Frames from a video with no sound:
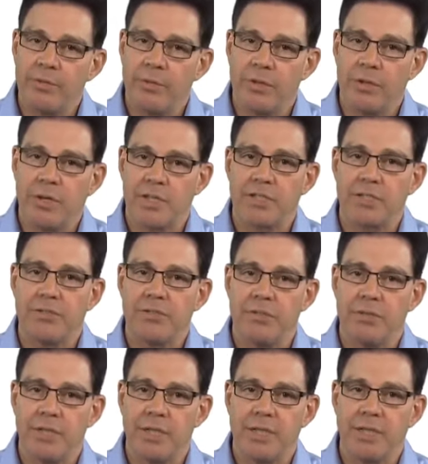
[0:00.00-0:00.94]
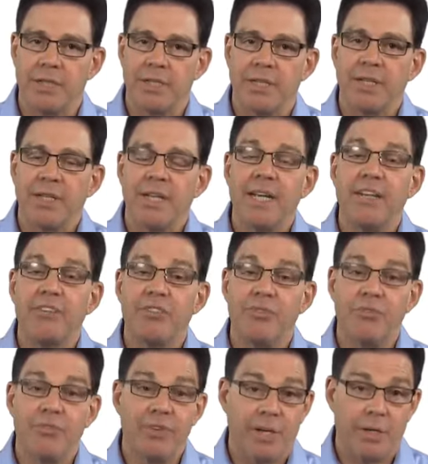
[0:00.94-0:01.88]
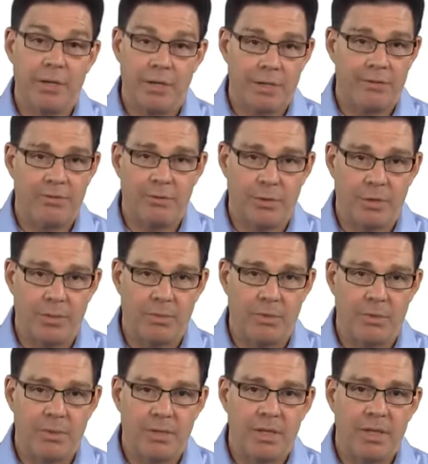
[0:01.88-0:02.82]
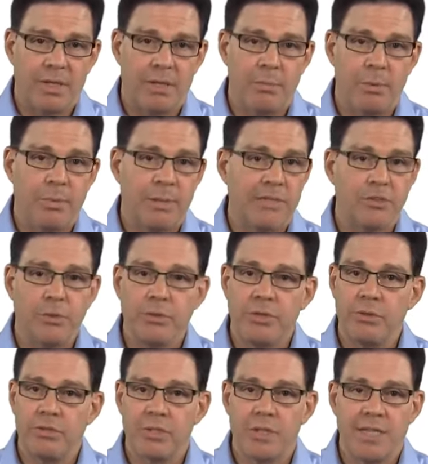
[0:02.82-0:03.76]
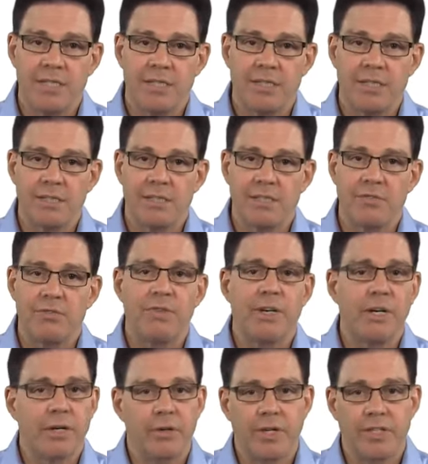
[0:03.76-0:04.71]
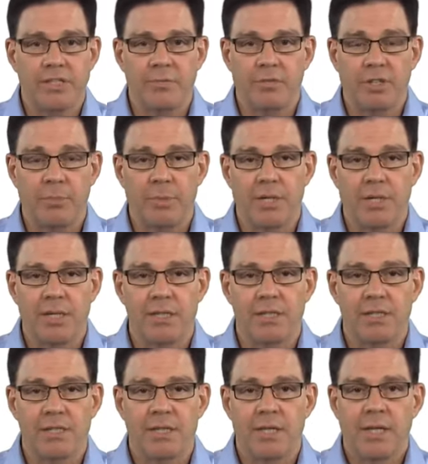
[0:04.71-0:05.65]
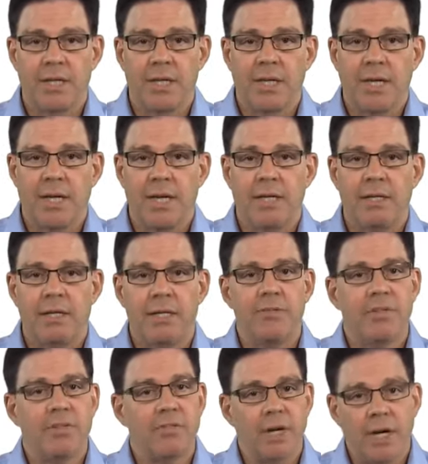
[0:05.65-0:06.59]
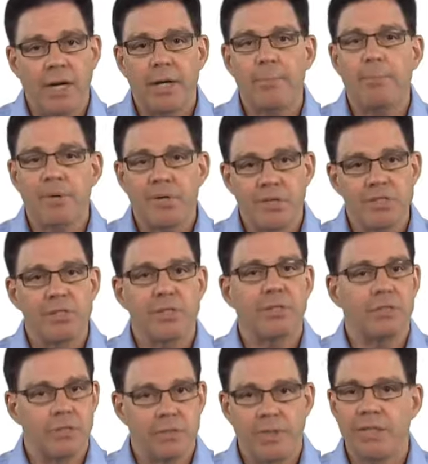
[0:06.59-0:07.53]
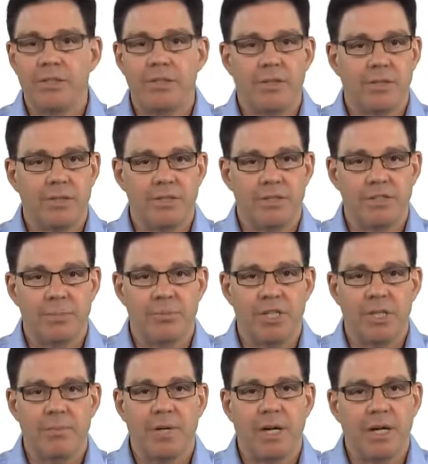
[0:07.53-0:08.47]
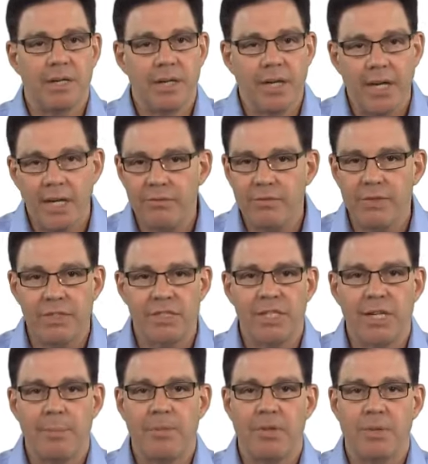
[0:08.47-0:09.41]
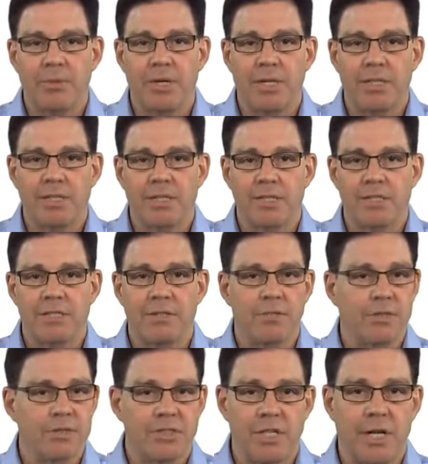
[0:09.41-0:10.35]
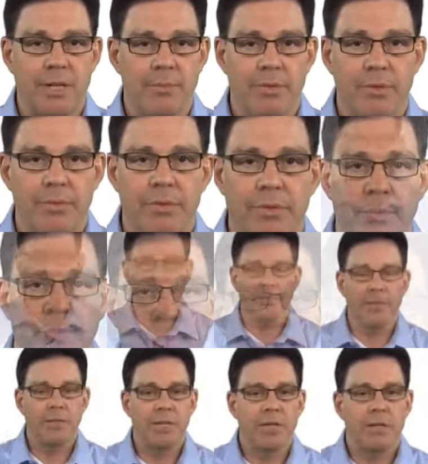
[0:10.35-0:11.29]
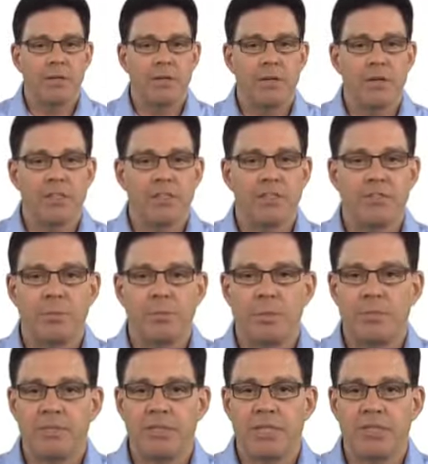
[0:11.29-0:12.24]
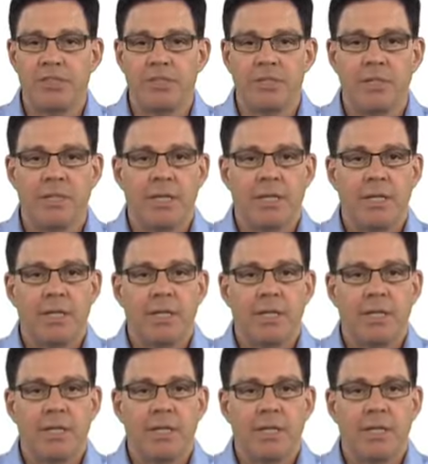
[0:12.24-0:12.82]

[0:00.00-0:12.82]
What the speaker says: FullCost is unique. It's very affordable. A perpetual use license is very aggressively priced. And even if I personally train your leadership team on every step of the process the first time through, the cost of implementation